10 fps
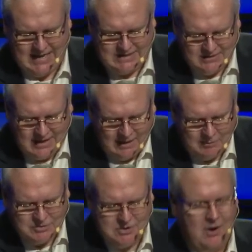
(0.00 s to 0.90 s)
Tell God
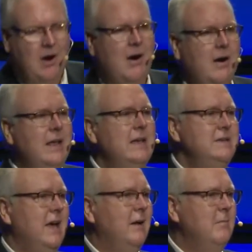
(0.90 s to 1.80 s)
what's on your heart.
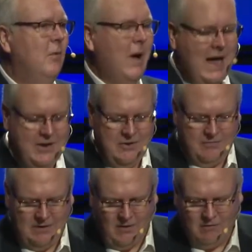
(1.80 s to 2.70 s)
Tell Him why you
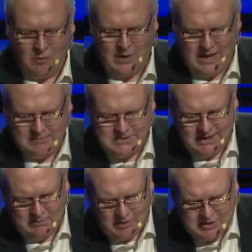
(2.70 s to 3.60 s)
feel overwhelmed.
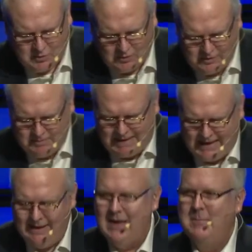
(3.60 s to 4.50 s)
Tell Him what you're worried
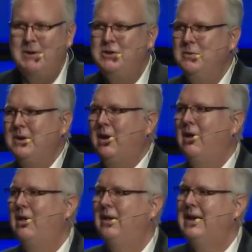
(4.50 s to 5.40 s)
about. But do it
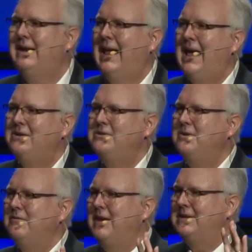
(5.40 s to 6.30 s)
all in an attitude
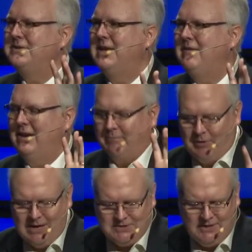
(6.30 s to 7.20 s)
of thanksgiving, of
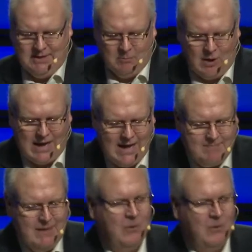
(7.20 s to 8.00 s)
praising Him. Why?